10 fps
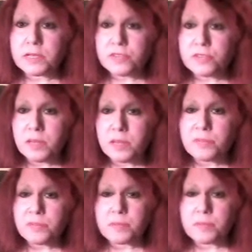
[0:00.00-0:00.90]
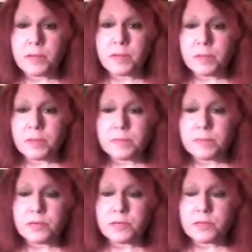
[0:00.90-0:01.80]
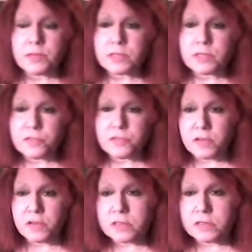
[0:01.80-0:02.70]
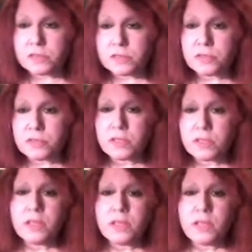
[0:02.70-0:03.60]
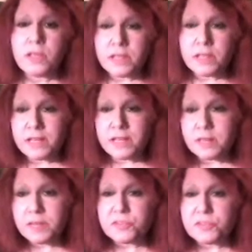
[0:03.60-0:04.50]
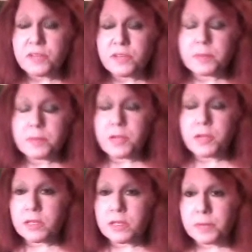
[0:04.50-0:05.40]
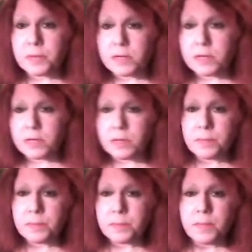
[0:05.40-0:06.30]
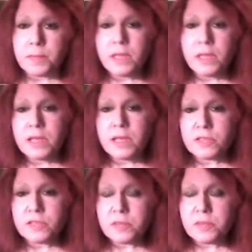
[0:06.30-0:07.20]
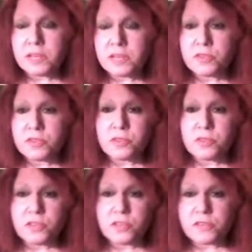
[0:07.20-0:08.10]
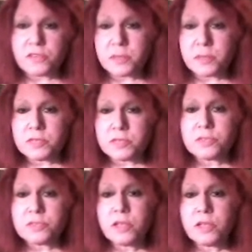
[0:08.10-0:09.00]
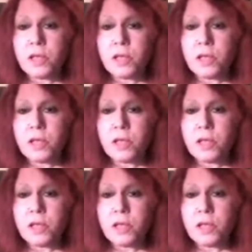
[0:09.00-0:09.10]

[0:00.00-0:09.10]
esteem from doing things for others. That type of esteem. I'm talking about esteem that has to do with self-image.